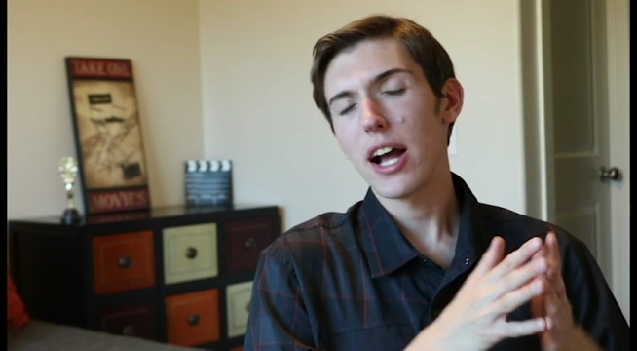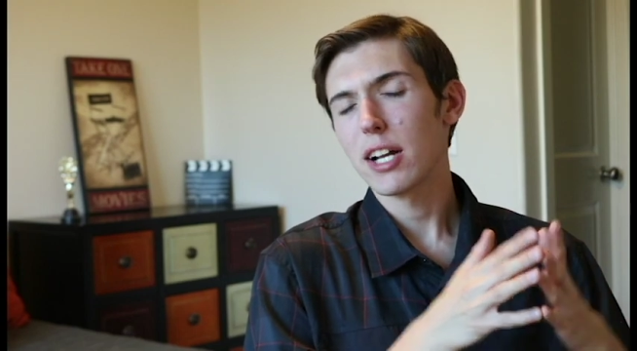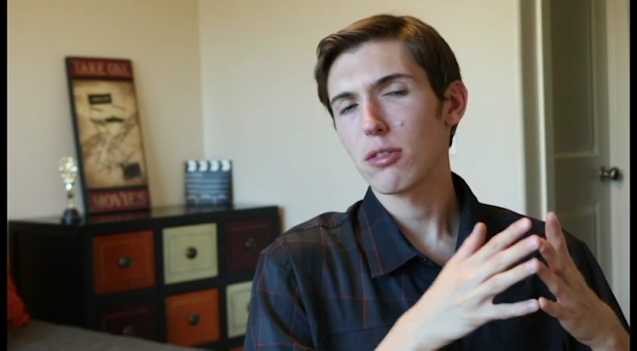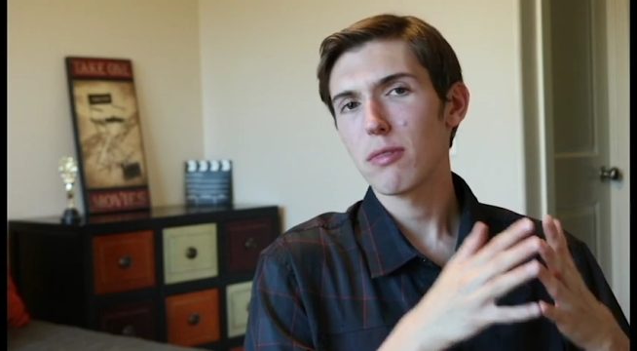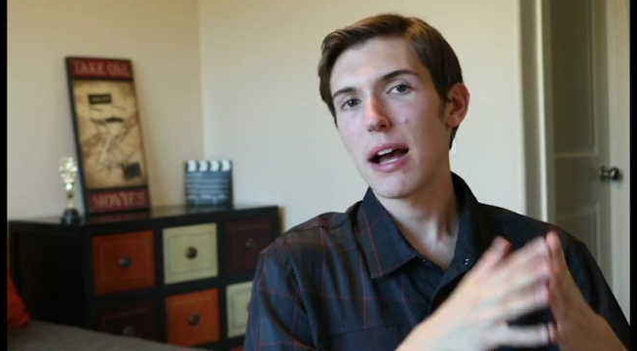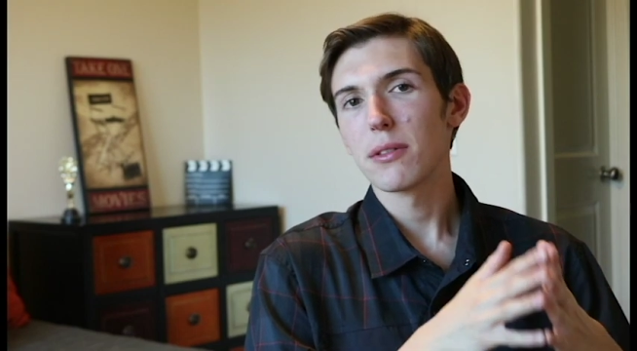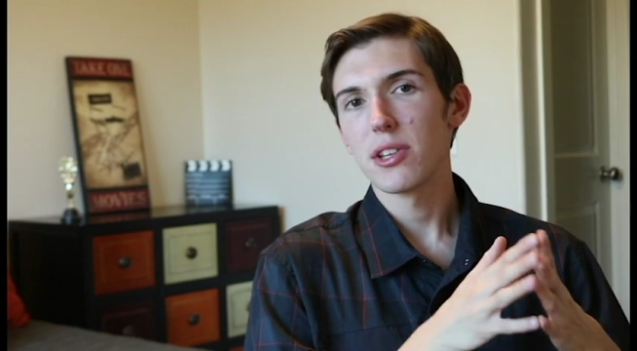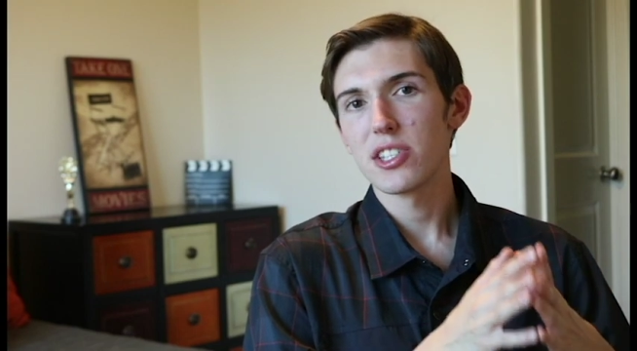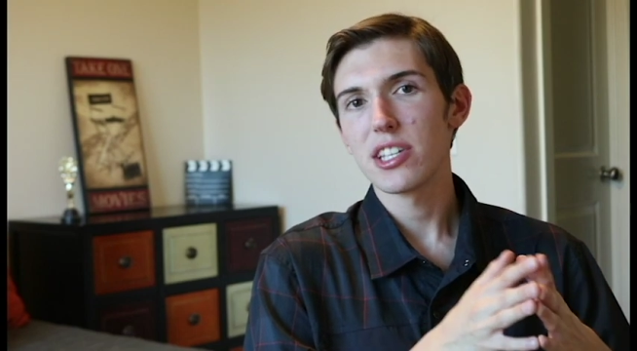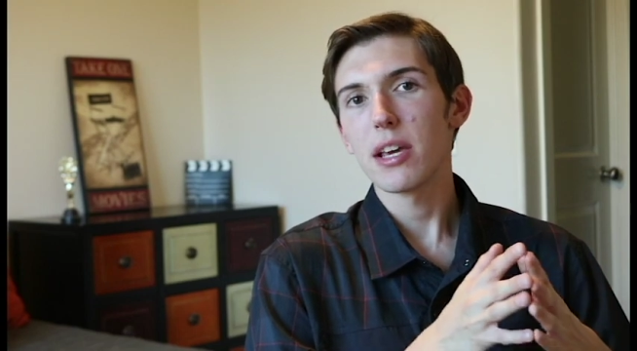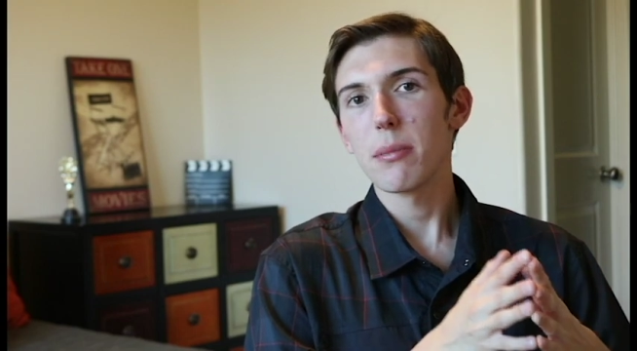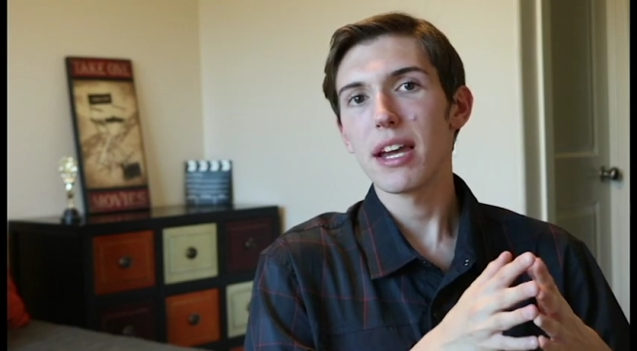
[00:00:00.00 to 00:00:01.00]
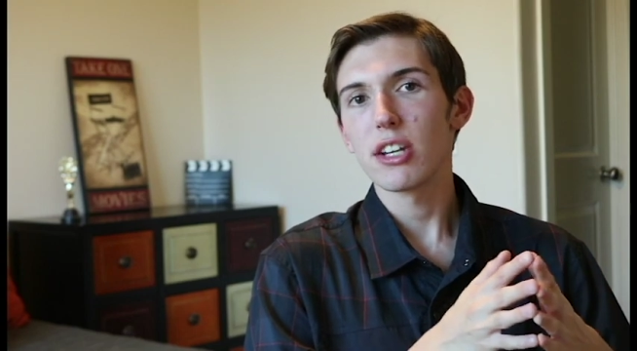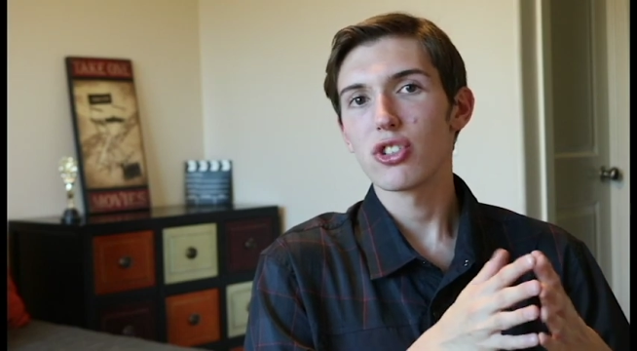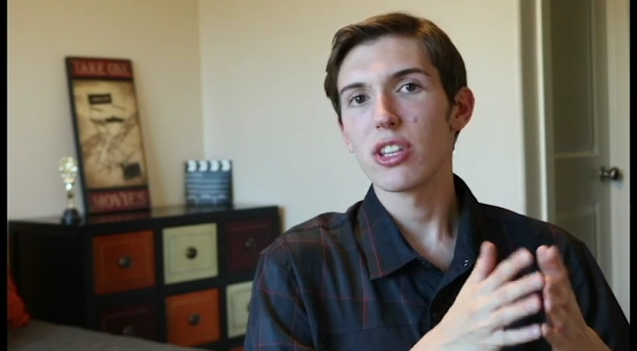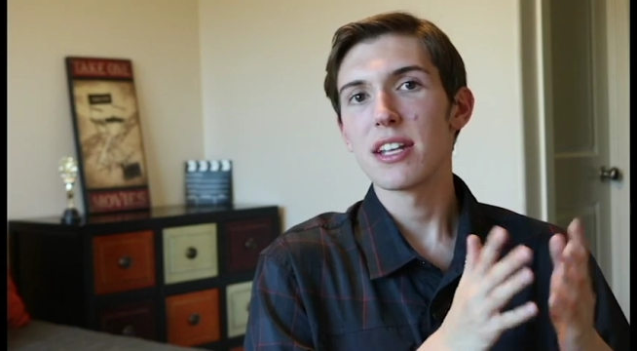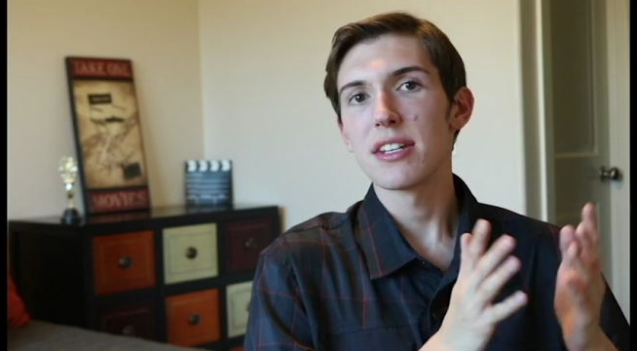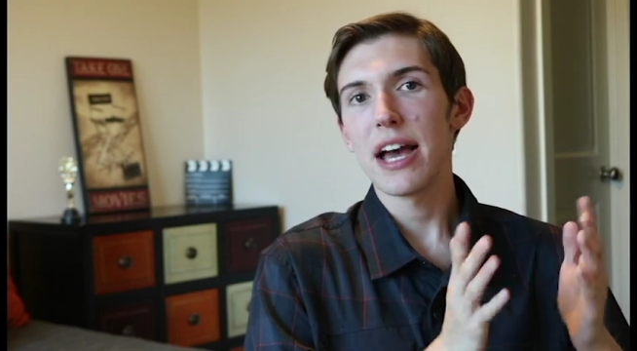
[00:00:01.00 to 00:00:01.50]
at around the same age
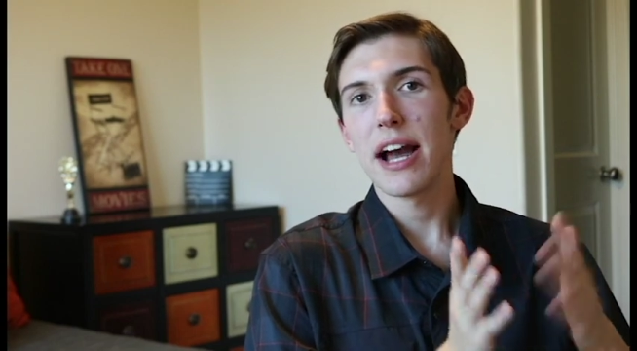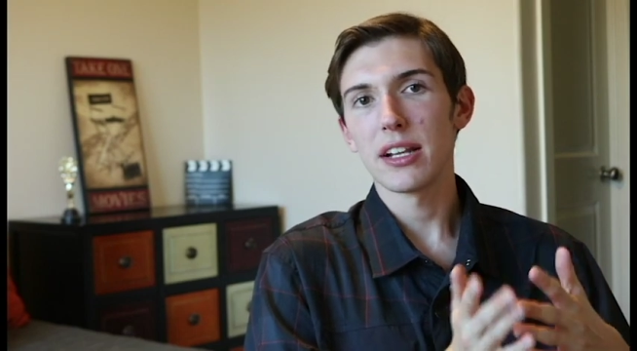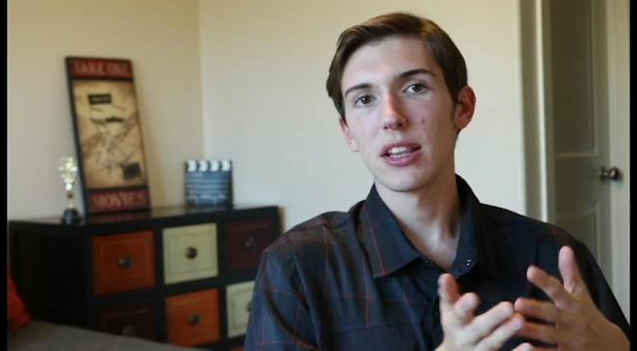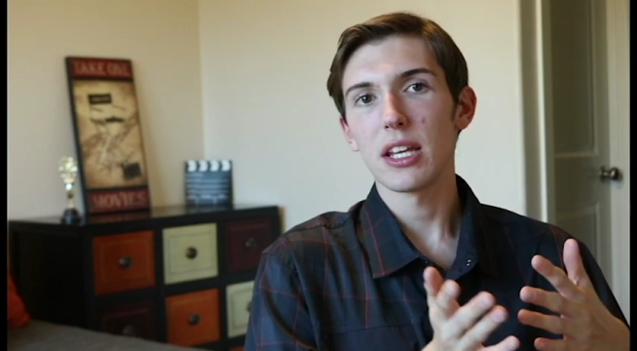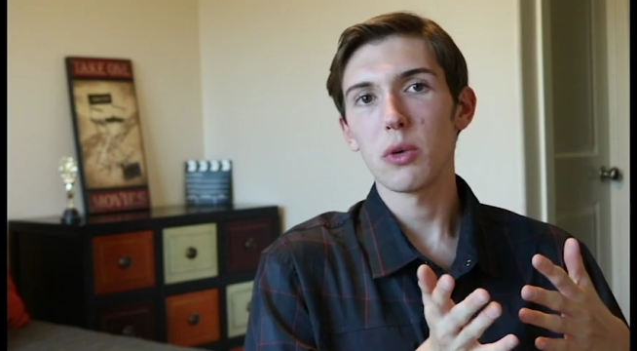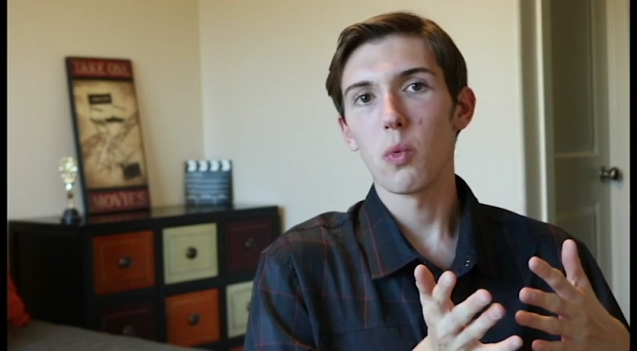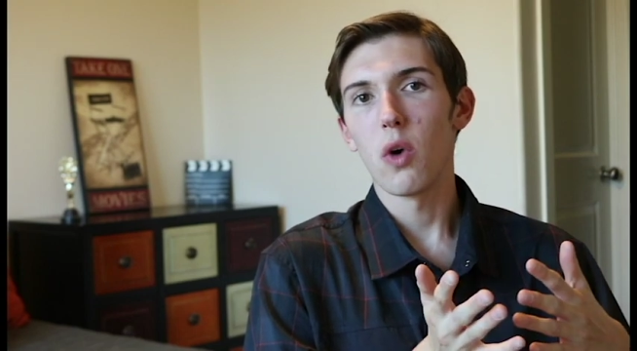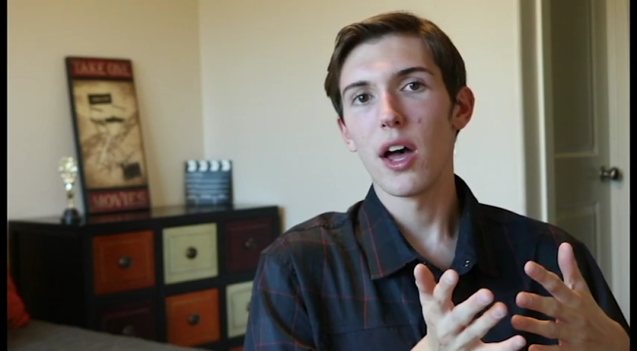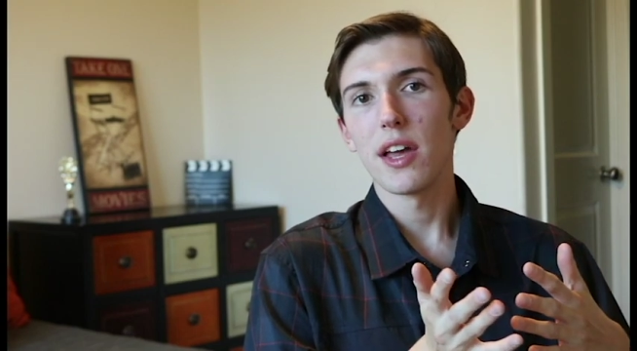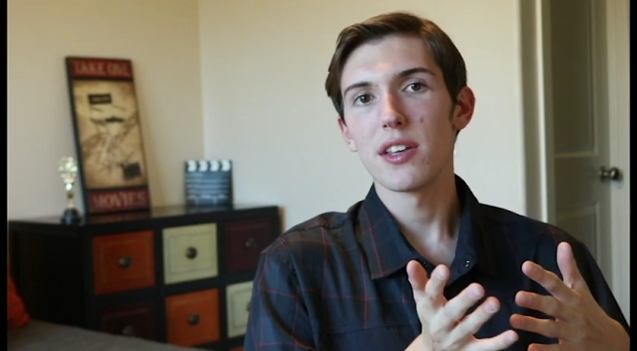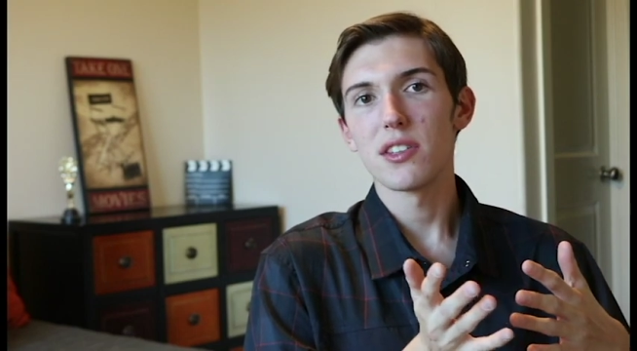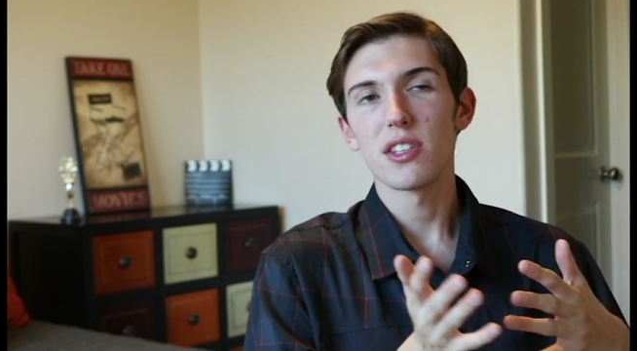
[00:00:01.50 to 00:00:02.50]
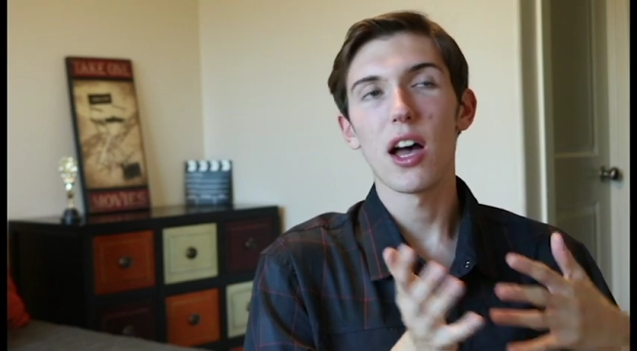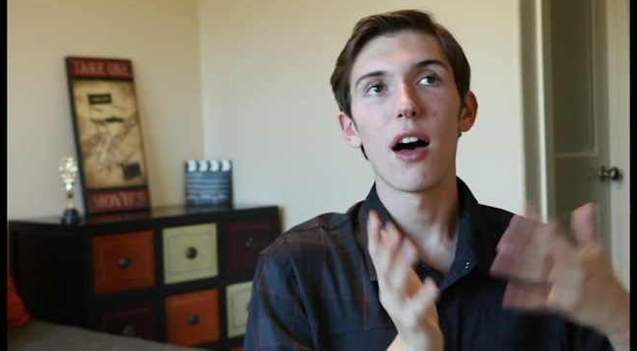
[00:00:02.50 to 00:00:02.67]
that Natalie was,